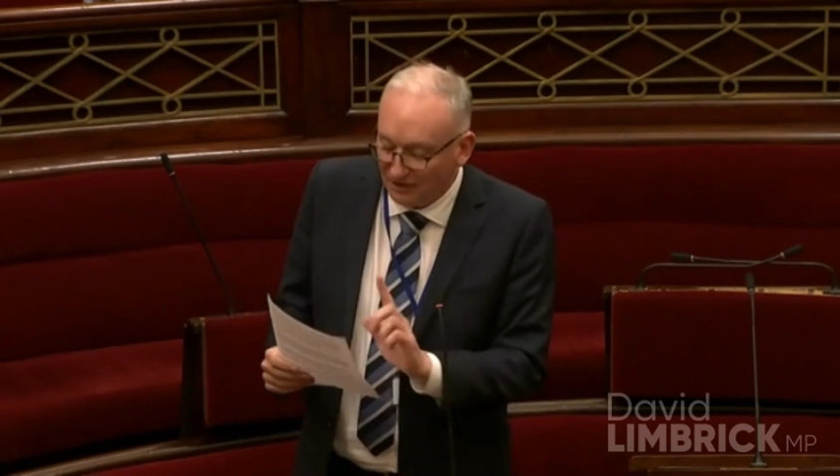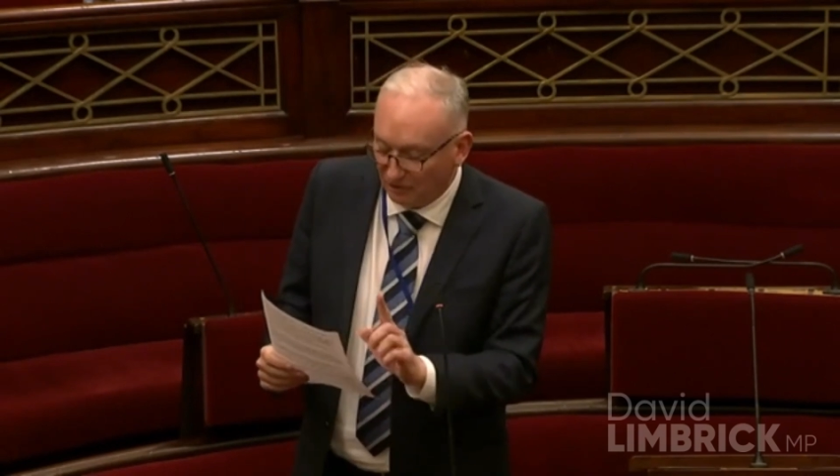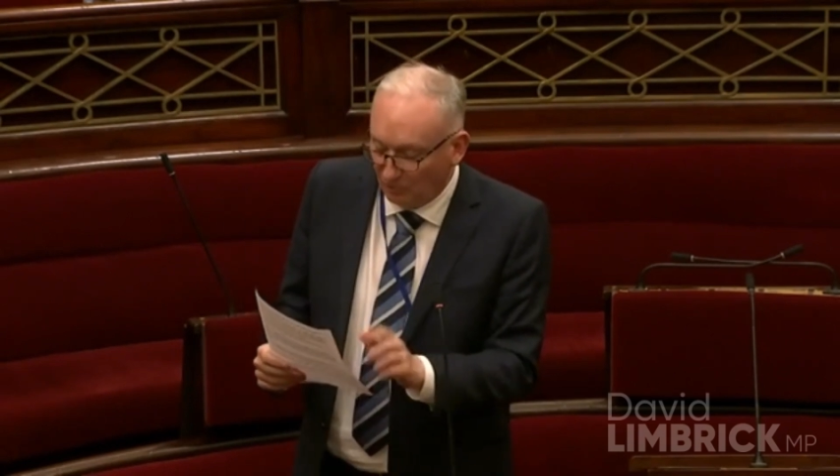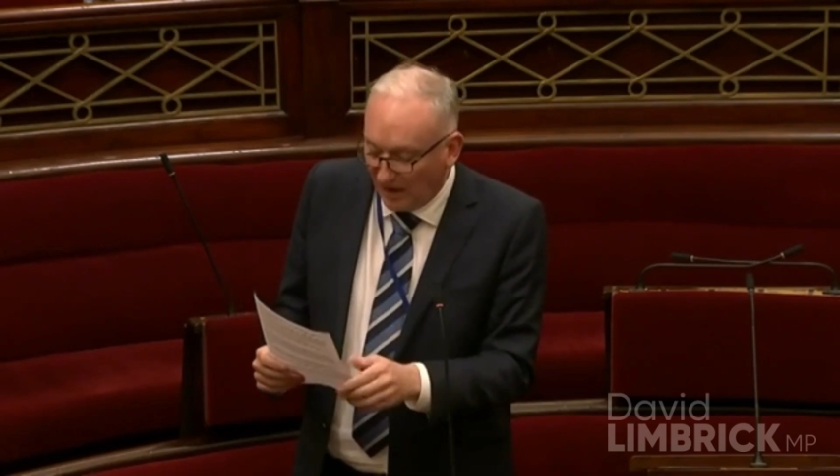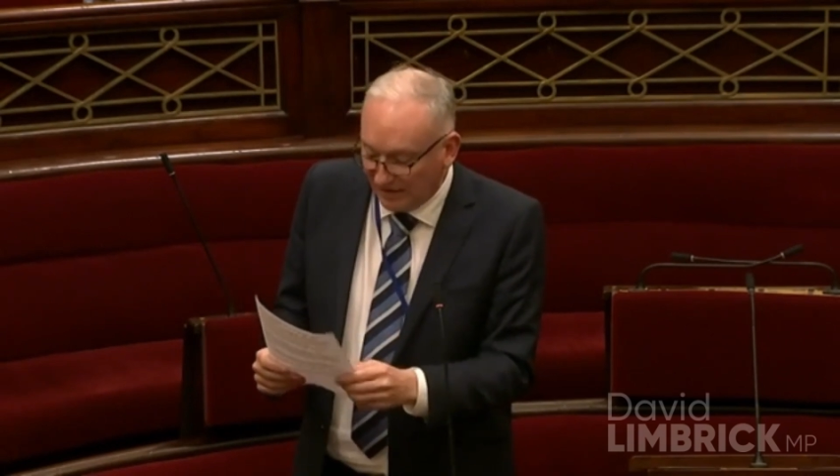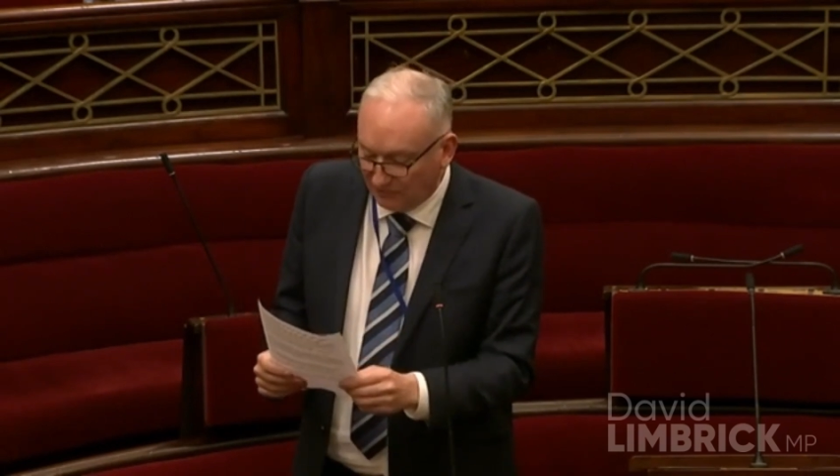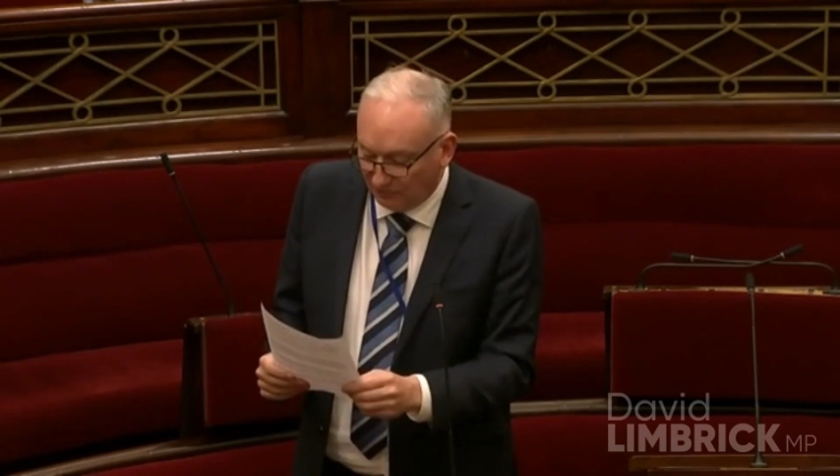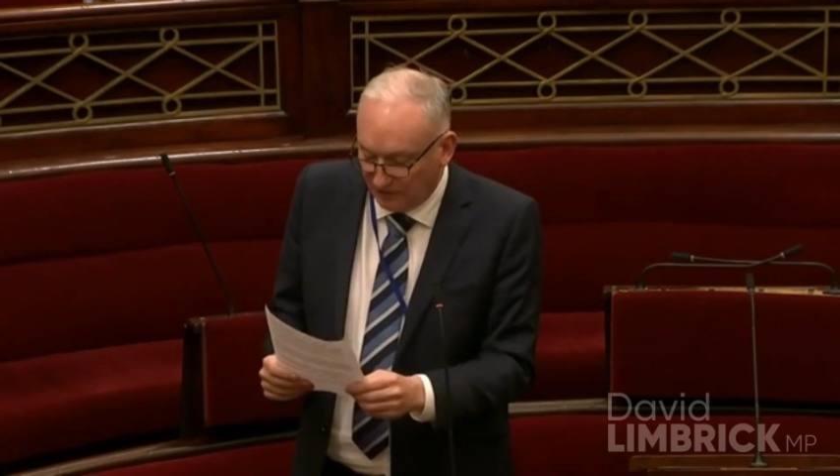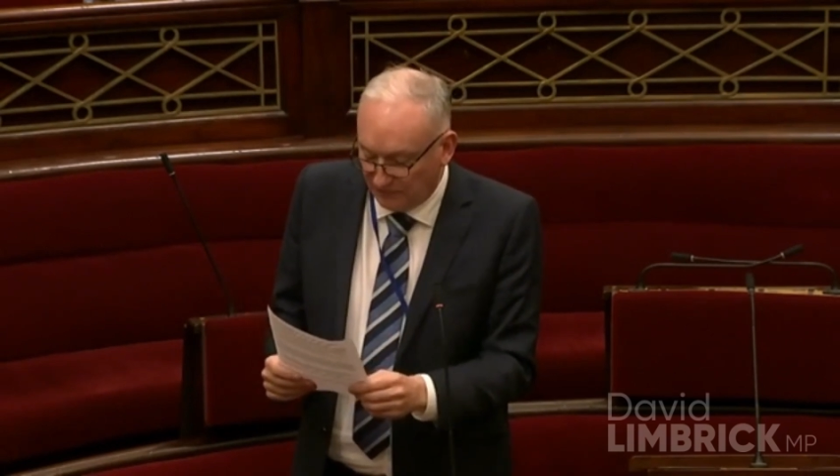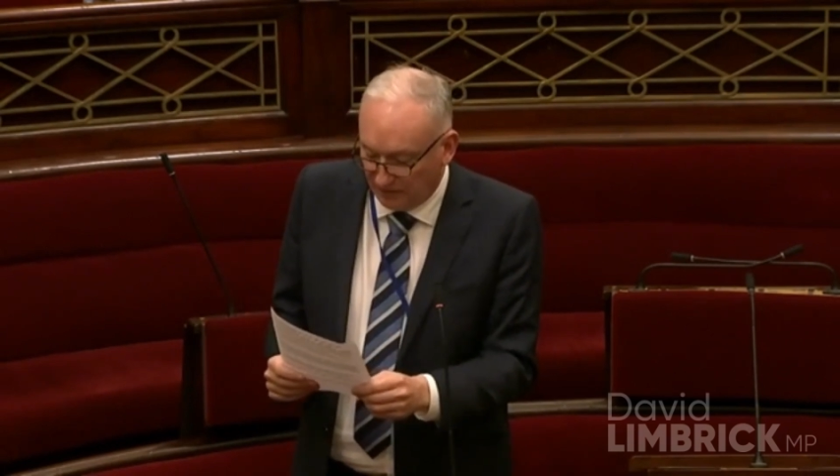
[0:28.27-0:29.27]
The right to
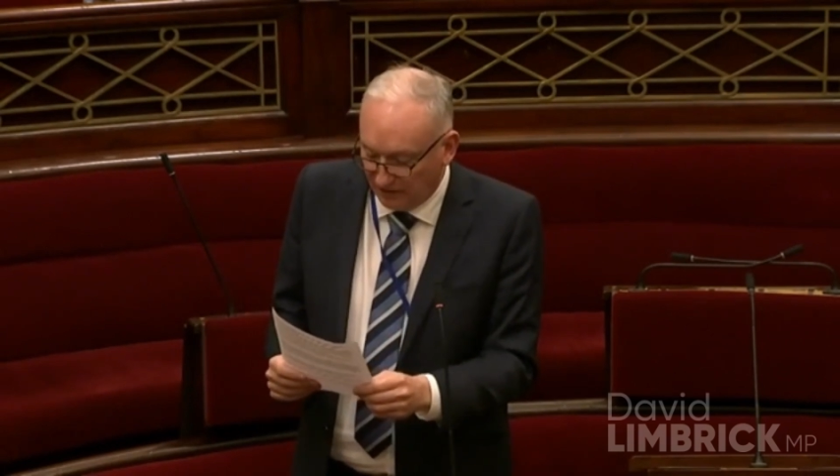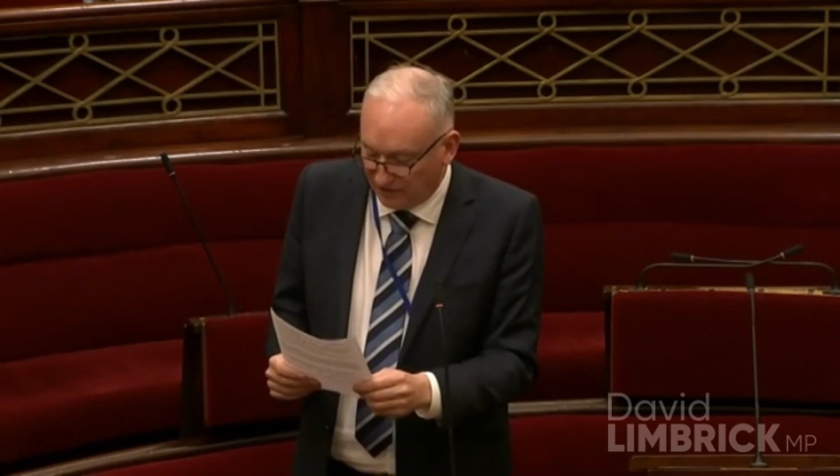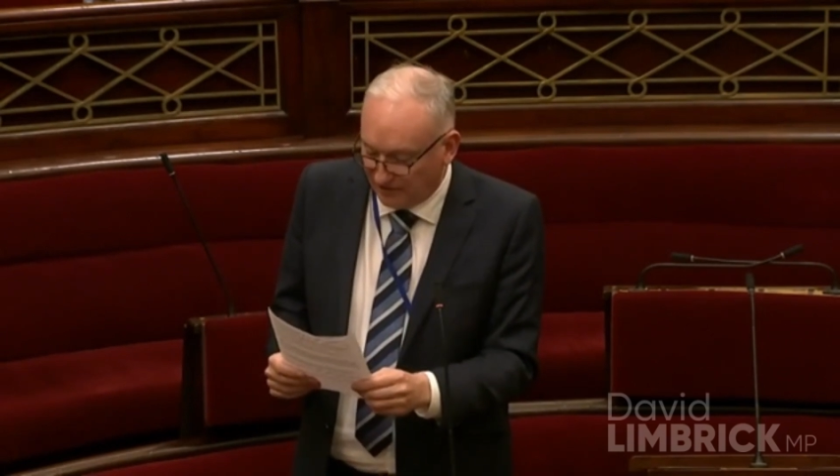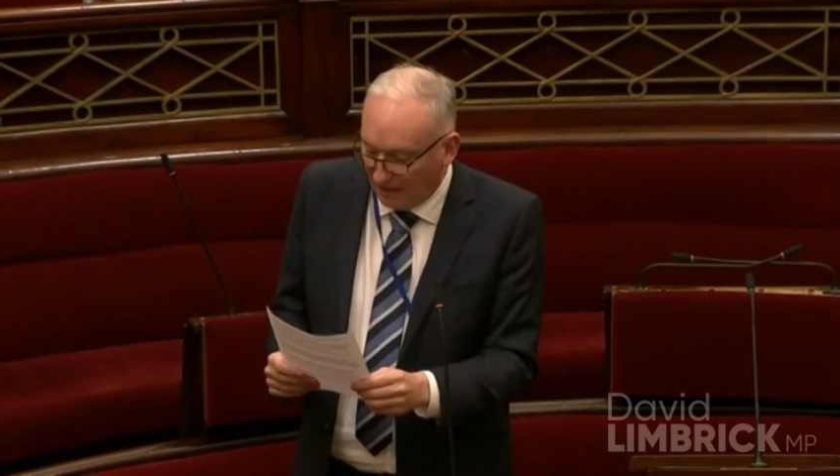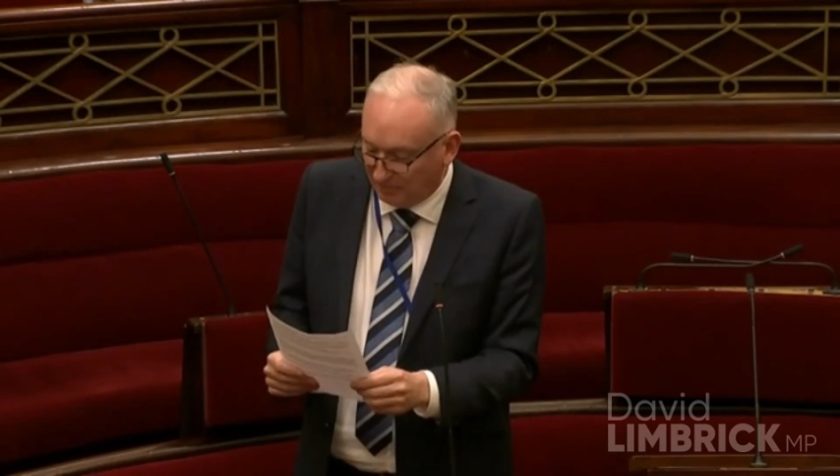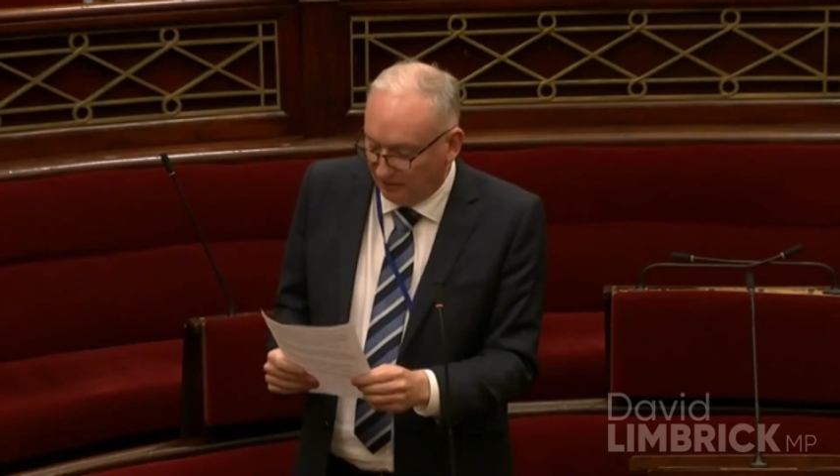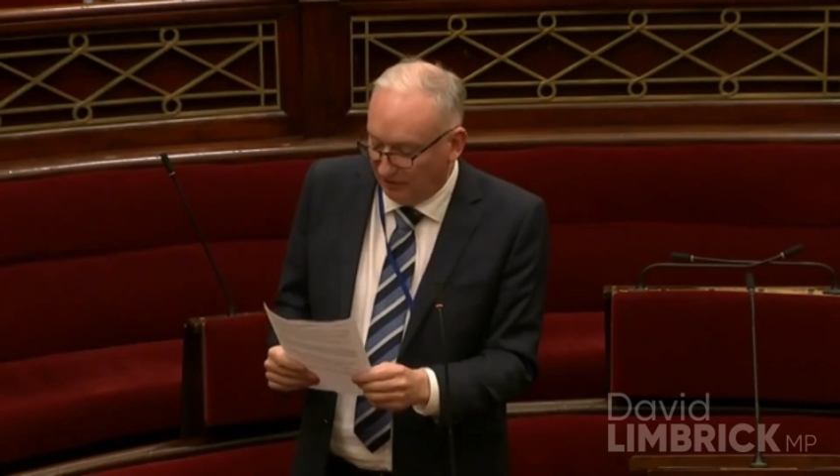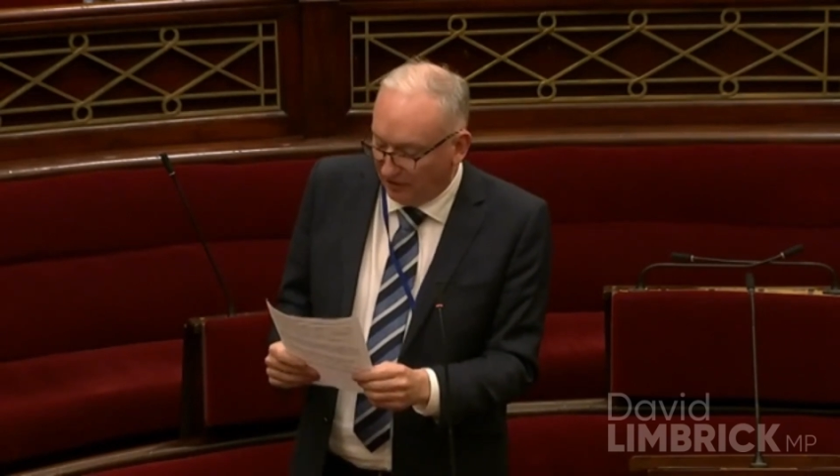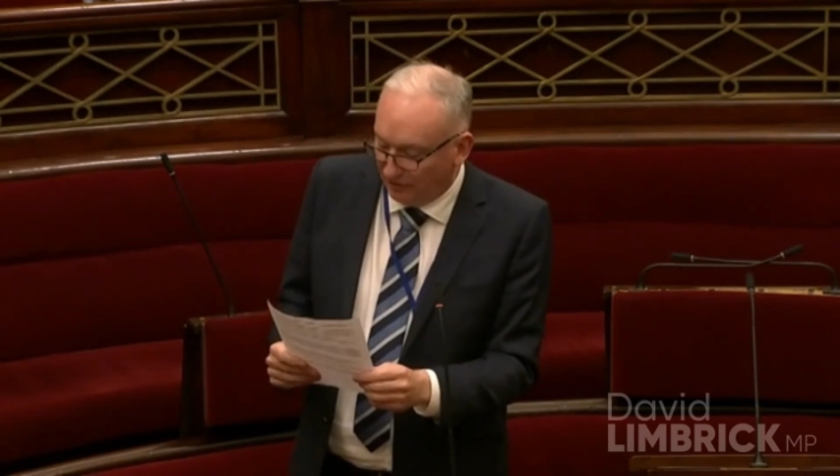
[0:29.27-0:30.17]
free speech is absolutely